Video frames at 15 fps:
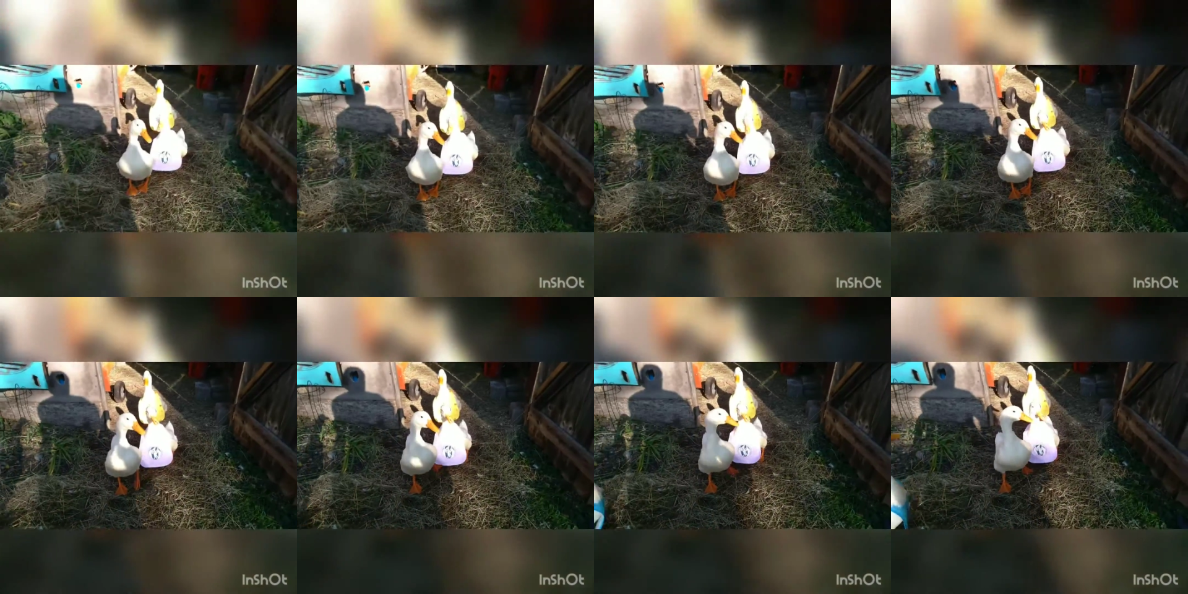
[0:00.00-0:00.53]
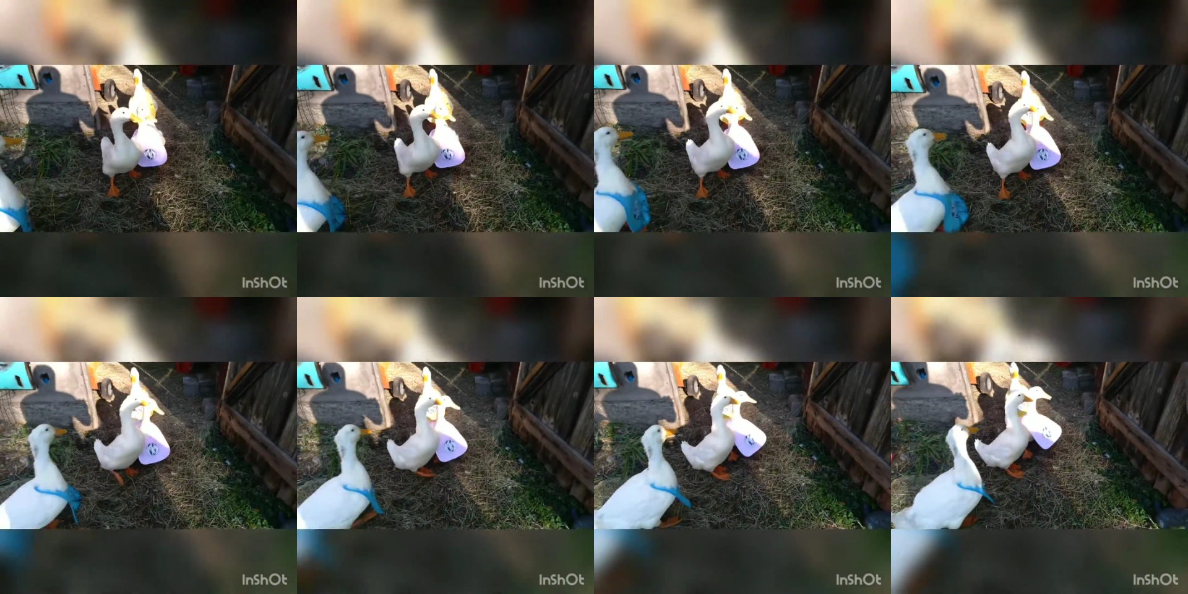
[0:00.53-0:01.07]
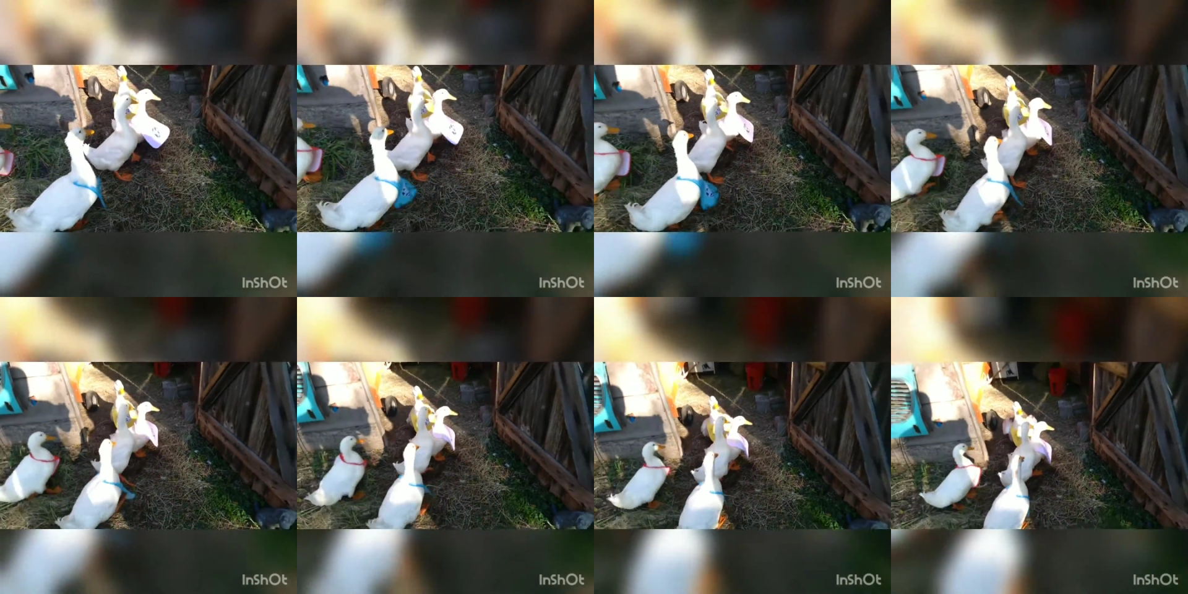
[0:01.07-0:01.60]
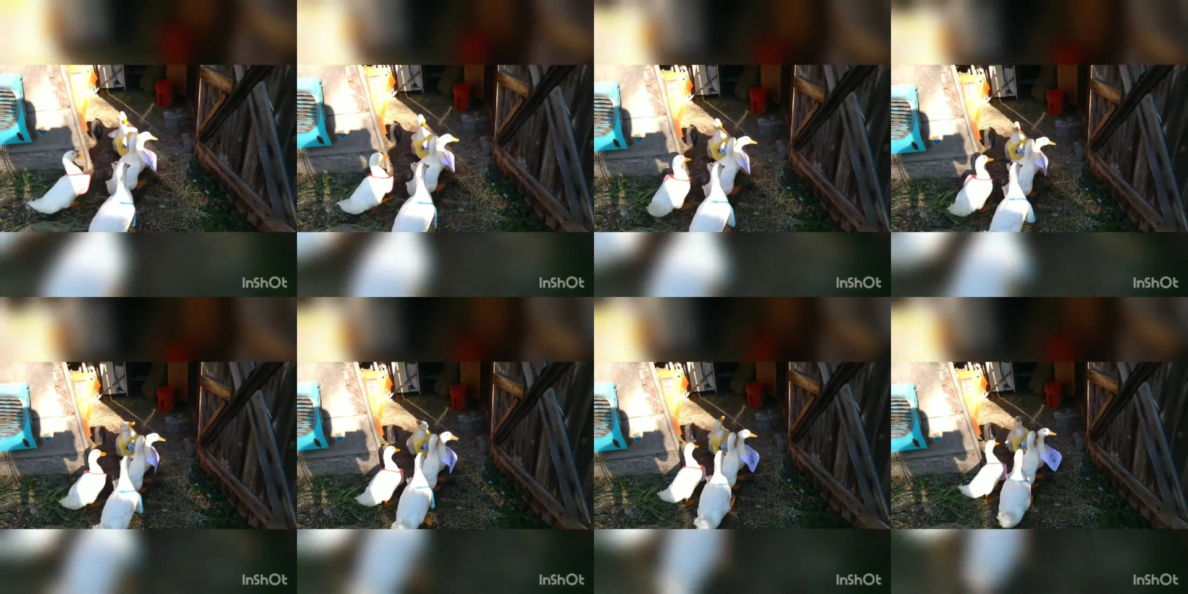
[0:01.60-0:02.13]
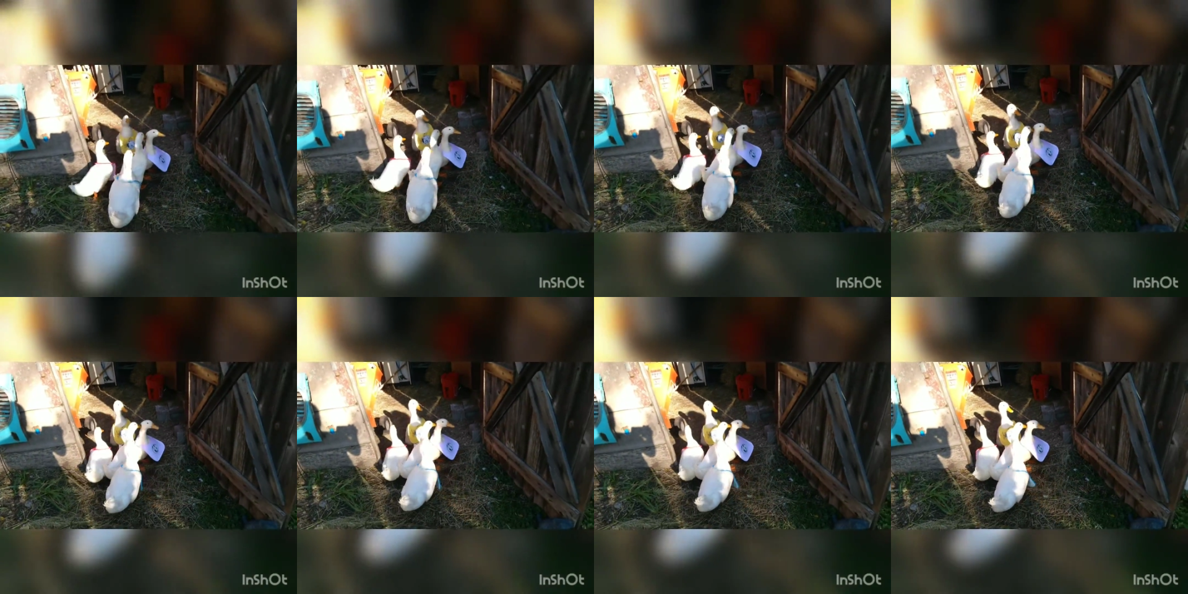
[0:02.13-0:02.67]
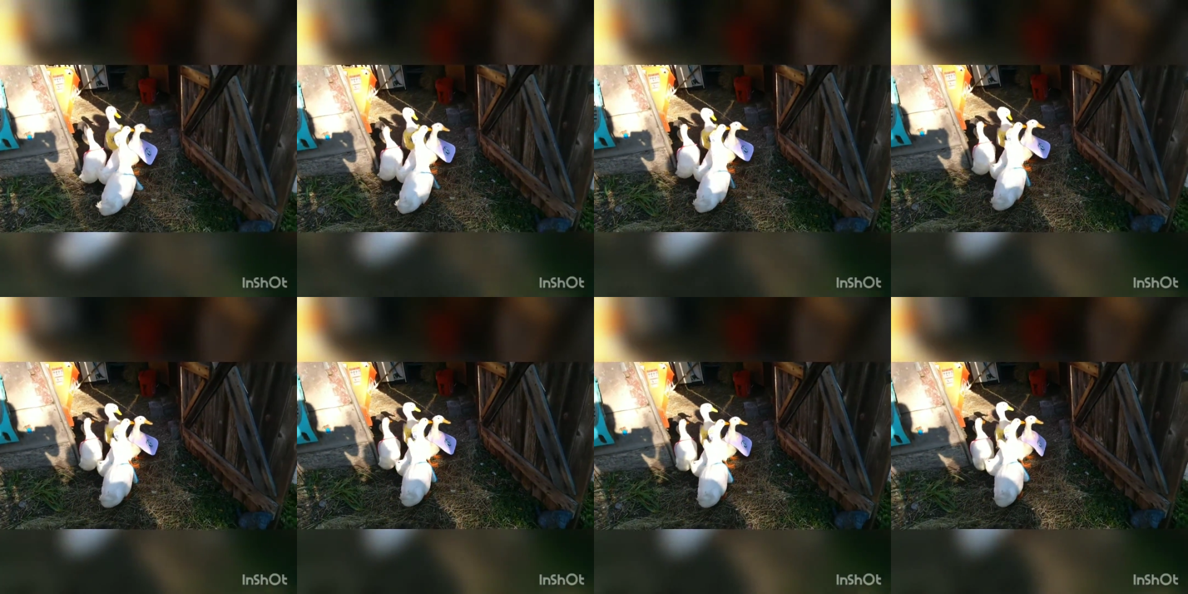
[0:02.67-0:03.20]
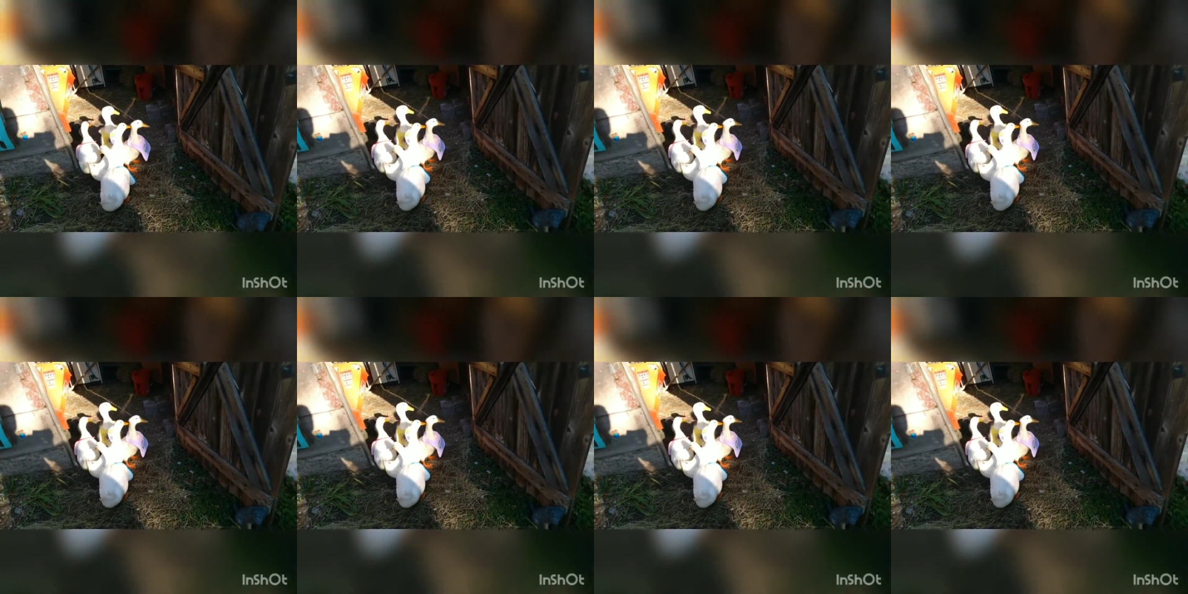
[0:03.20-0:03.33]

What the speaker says: [unreadable: no face in view]